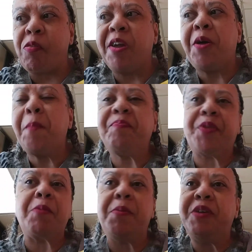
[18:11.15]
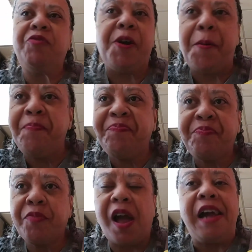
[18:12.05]
And I'm going to be real.
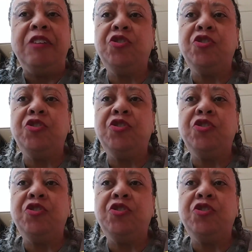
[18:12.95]
I